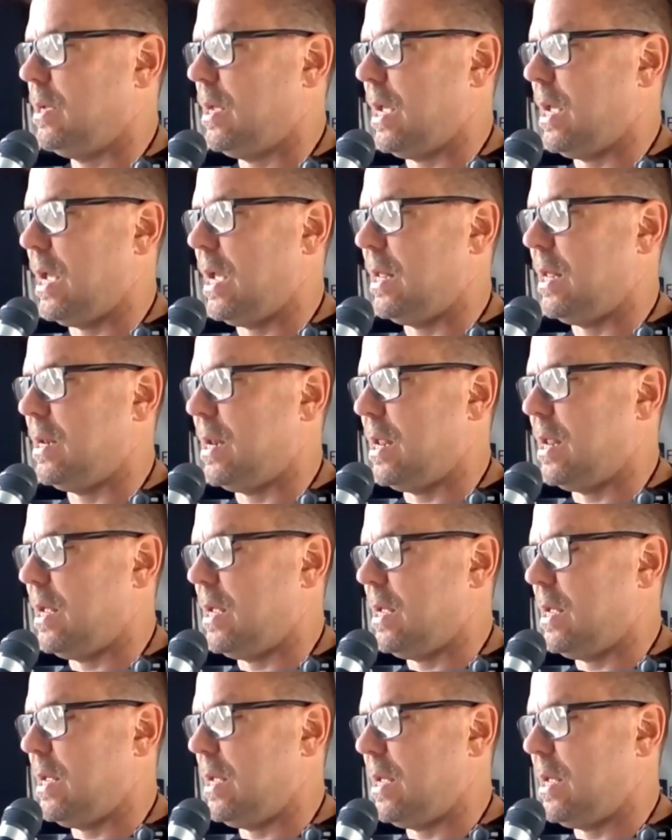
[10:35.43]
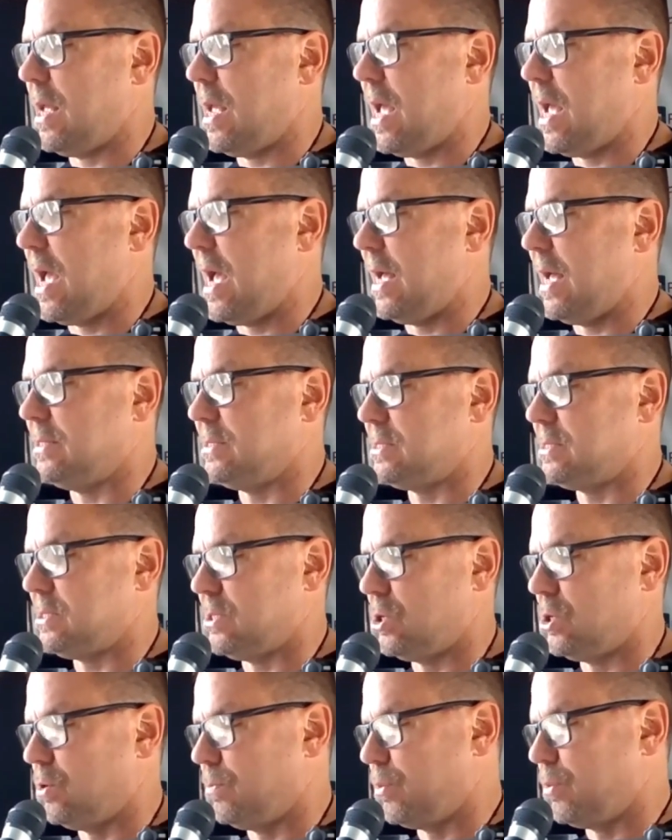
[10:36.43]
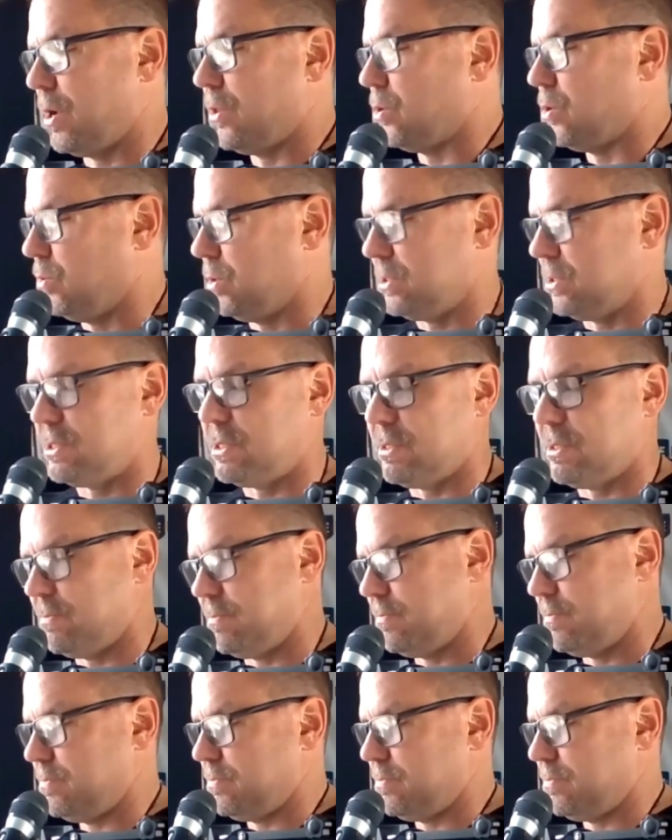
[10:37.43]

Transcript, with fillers: and as her brother was